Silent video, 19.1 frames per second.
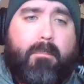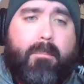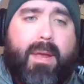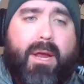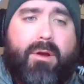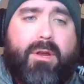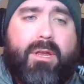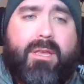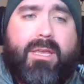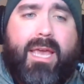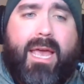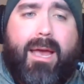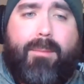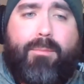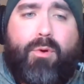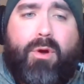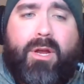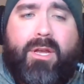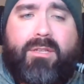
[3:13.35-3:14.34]
Marian
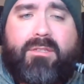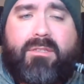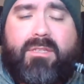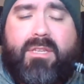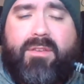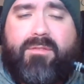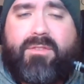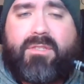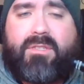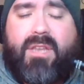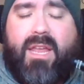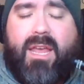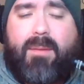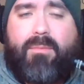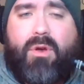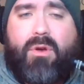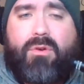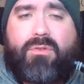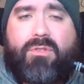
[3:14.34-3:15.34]
Gaborik and Steven
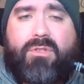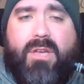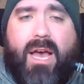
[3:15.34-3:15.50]
Stamkos